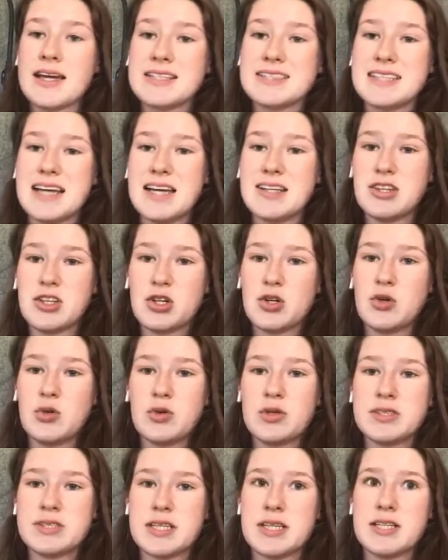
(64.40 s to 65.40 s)
I said, the
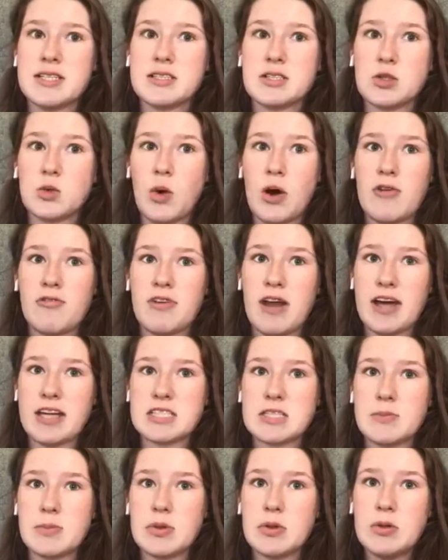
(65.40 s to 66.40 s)
course is quite
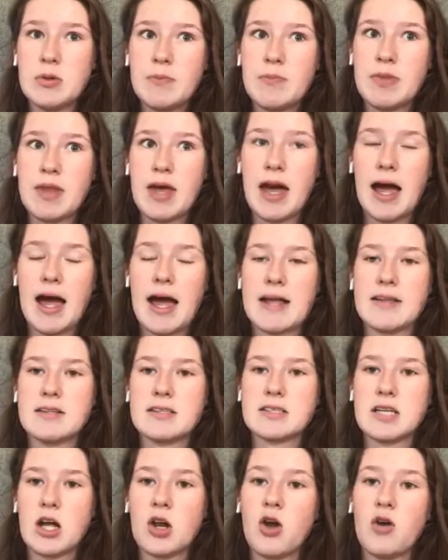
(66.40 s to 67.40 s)
flexible
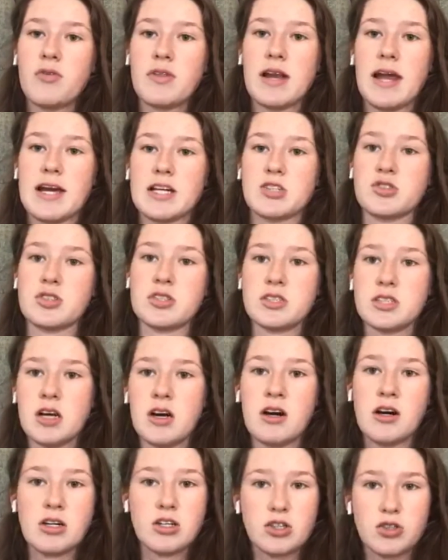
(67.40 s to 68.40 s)
and a lot of the lecturers
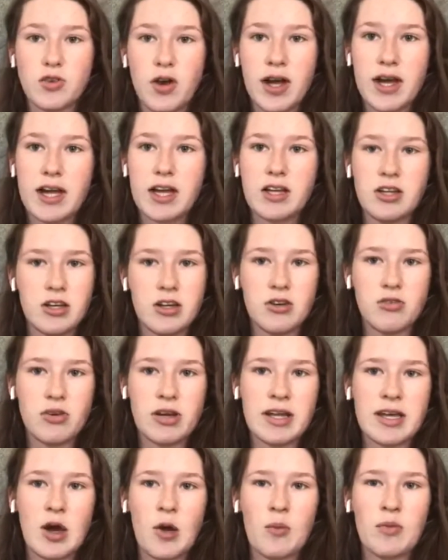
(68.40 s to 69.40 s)
are great and I
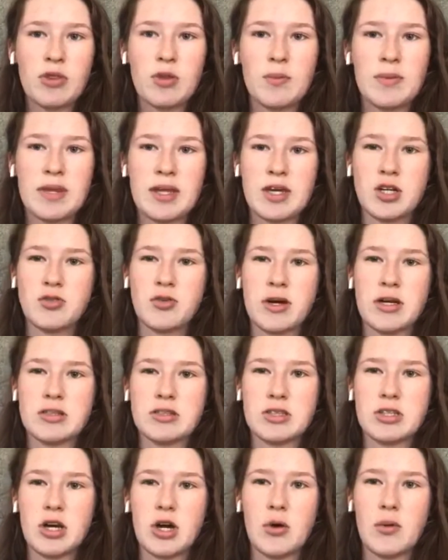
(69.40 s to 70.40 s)
really get on with them and they're great
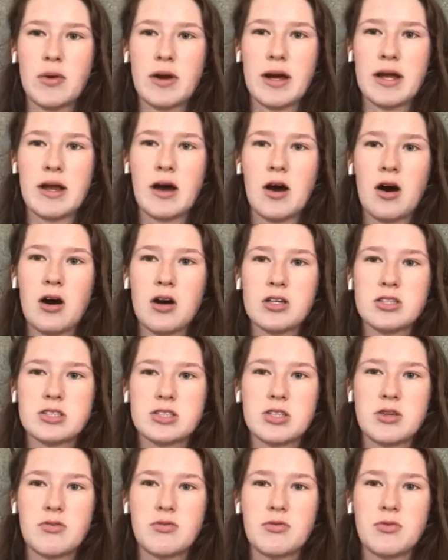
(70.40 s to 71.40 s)
to go and
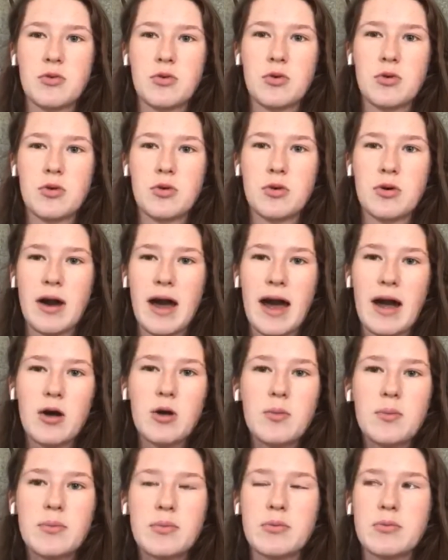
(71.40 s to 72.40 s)
ask for
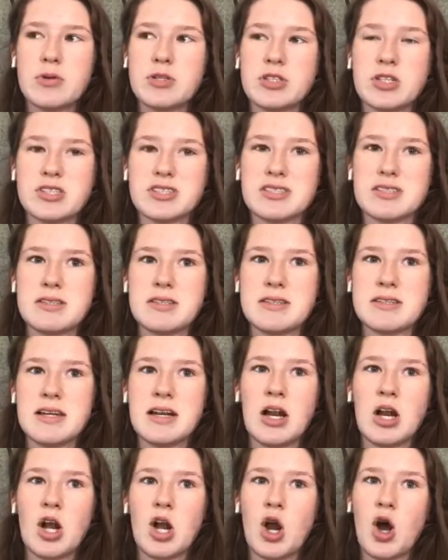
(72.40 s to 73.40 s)
help, which I did
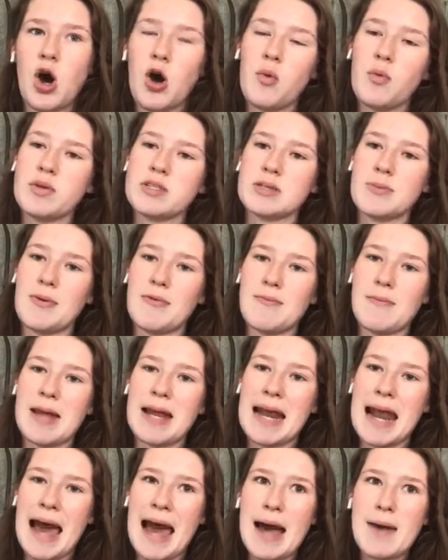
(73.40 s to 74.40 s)
a lot with some of my
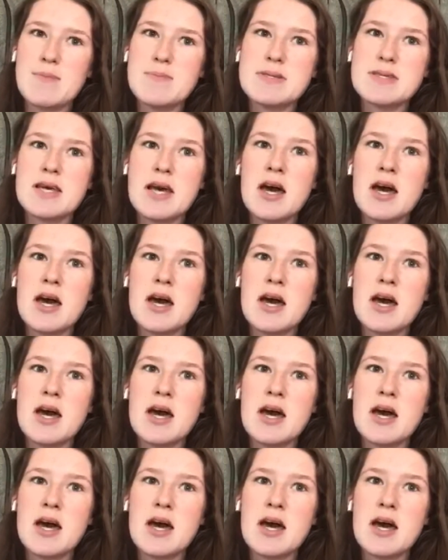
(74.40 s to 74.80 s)
labs.